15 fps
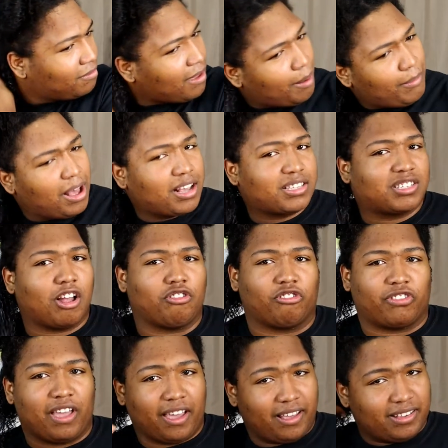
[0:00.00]
Amongst other
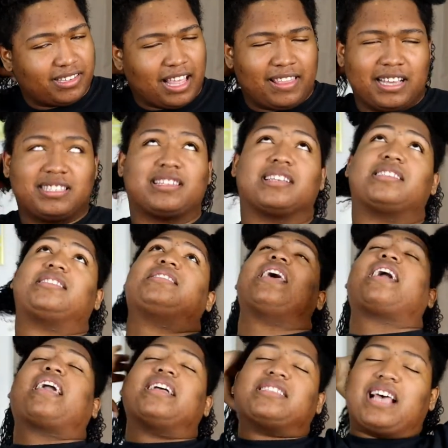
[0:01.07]
things. And that's the
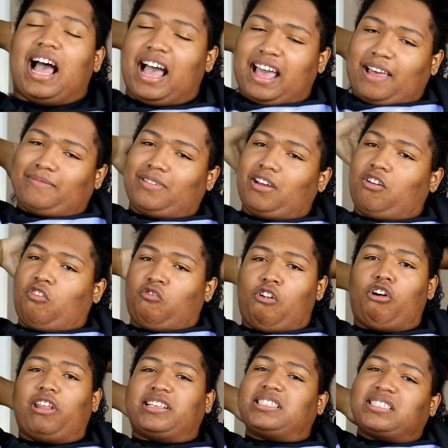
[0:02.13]
second time
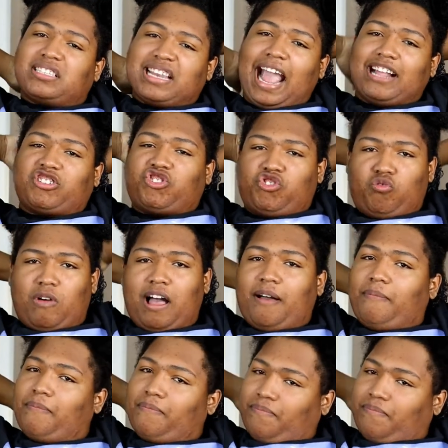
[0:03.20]
Rollie snatched you up.